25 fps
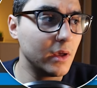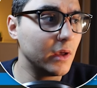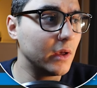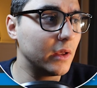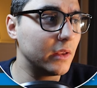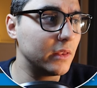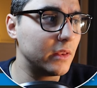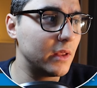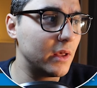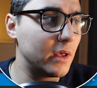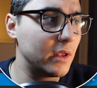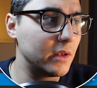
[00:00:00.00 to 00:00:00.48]

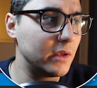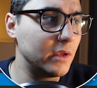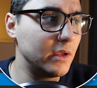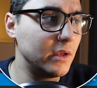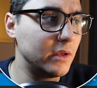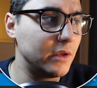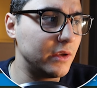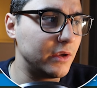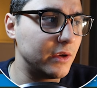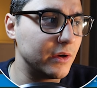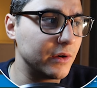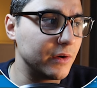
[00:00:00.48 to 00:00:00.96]
And then
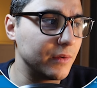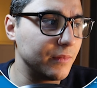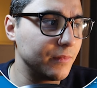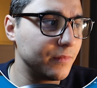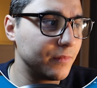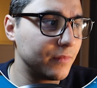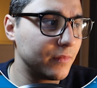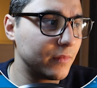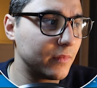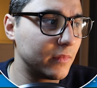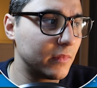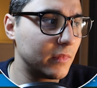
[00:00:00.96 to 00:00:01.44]
in here,
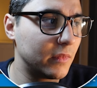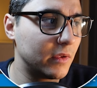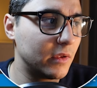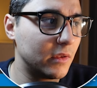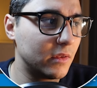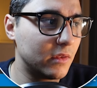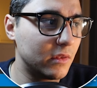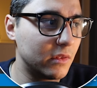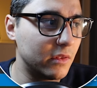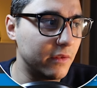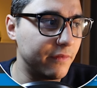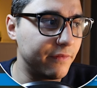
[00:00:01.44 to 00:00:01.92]

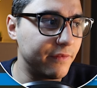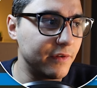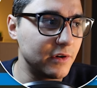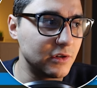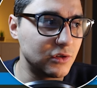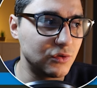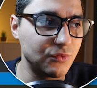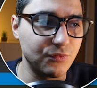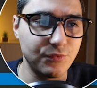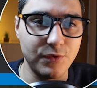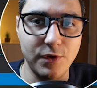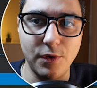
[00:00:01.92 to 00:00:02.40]
the
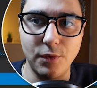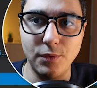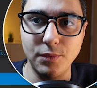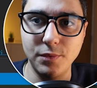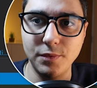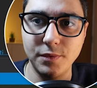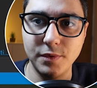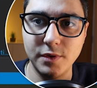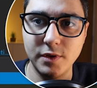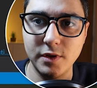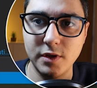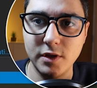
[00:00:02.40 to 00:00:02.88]
first row